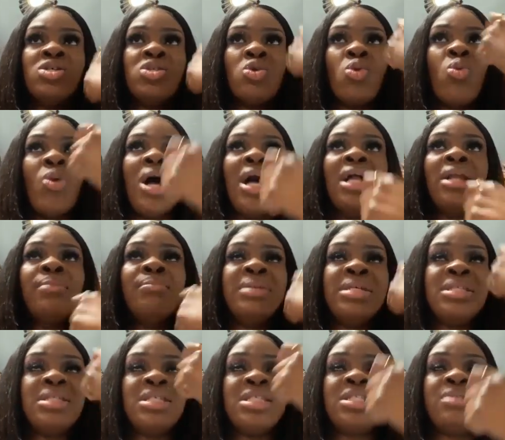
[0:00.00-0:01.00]
So while
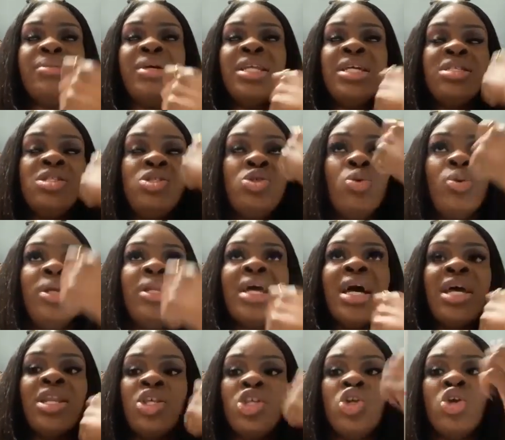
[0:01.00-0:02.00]
Mr. Smith is doing
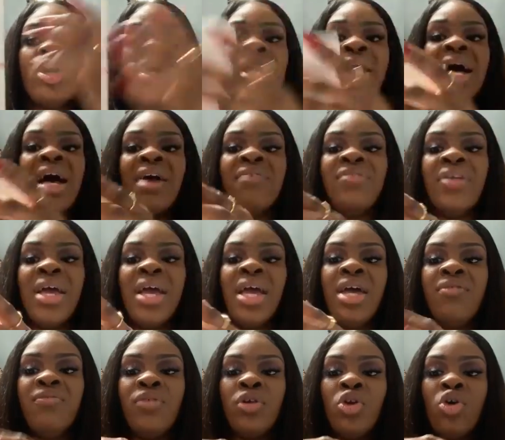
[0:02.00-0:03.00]
that, you're going to have the
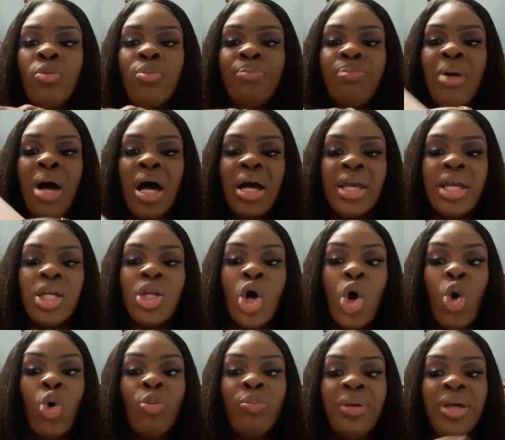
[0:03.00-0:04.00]
envelope pocket
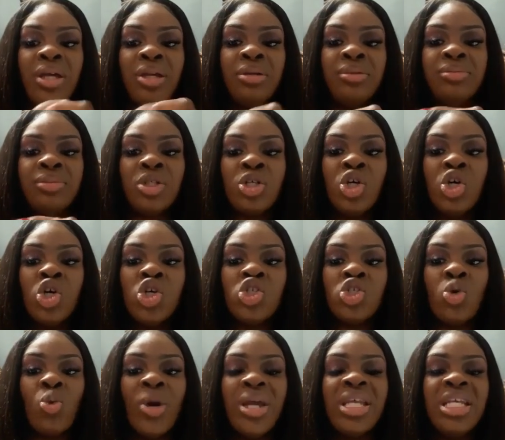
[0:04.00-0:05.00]
open.
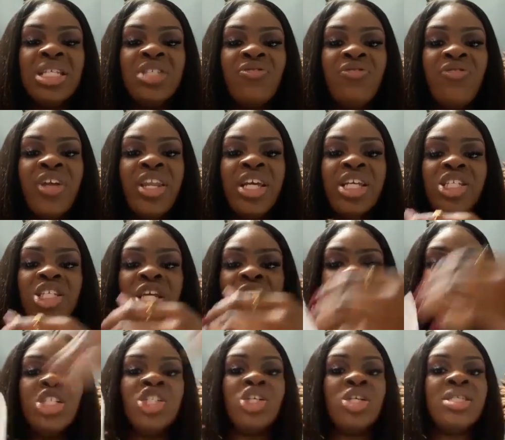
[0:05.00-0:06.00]
So when he's finished, he
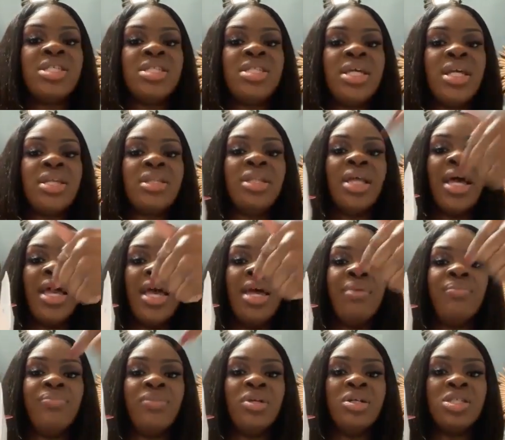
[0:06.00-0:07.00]
can just stick
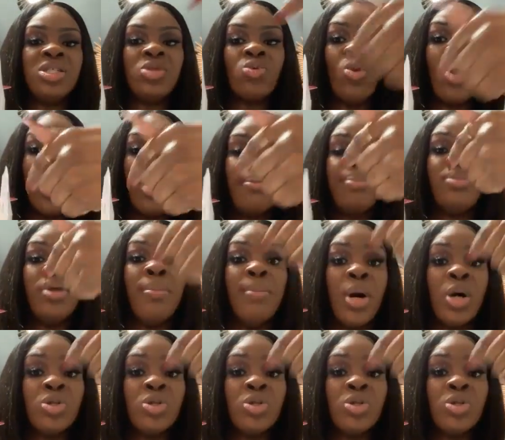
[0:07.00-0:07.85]
the, the swab, the